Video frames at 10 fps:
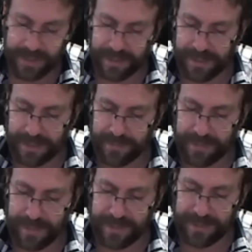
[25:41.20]
um, and
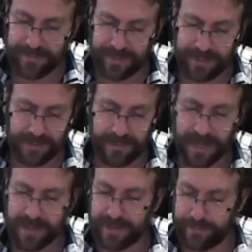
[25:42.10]
my T V
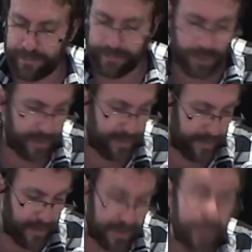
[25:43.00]
rather than portable
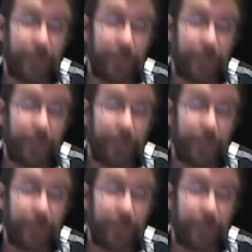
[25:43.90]
mode,